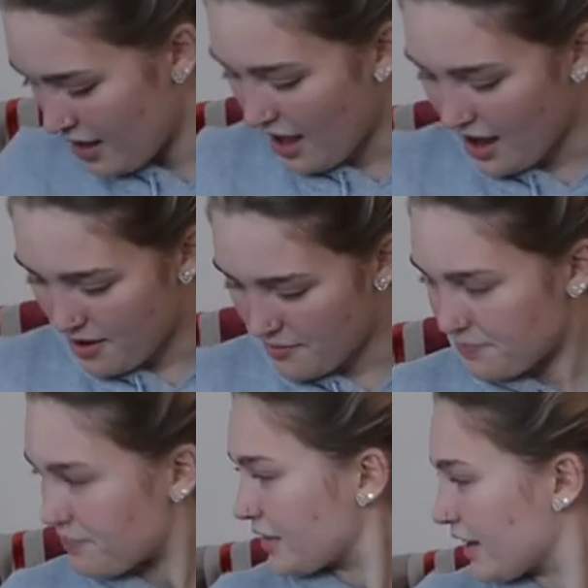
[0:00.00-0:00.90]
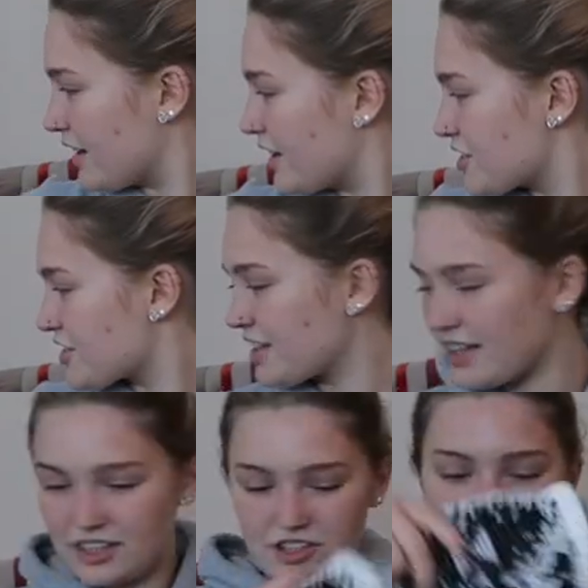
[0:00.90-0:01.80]
And I just think
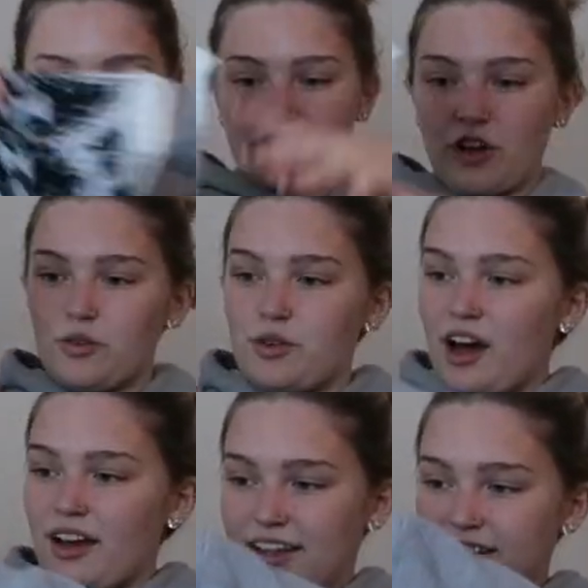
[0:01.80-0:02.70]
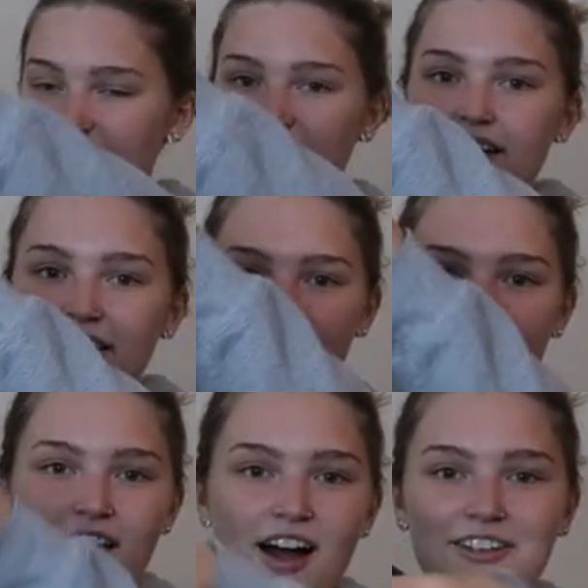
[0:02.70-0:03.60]
it's just so nice. Like,
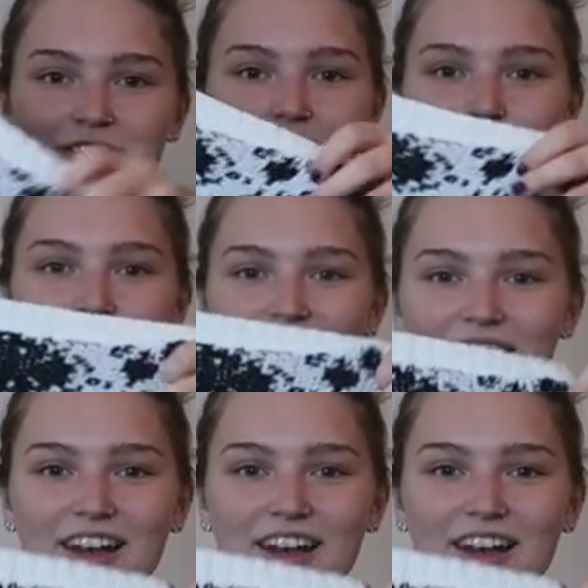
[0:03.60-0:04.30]
I don't know why I